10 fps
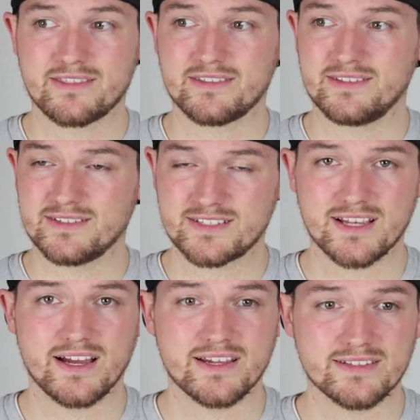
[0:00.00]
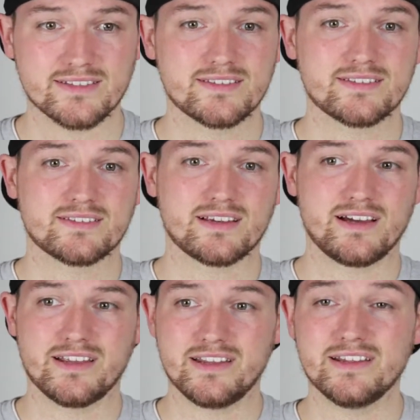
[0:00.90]
and science
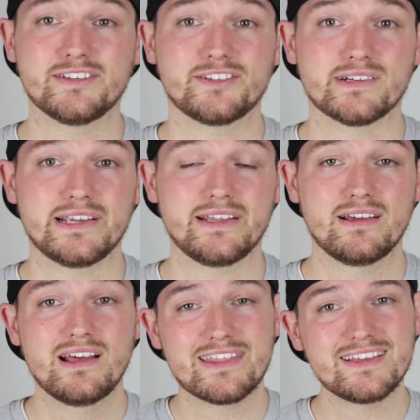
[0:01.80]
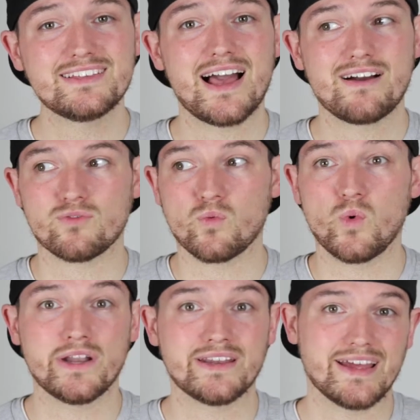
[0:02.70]
and history, things have
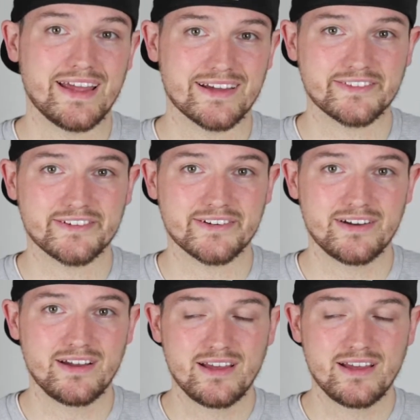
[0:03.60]
one answer.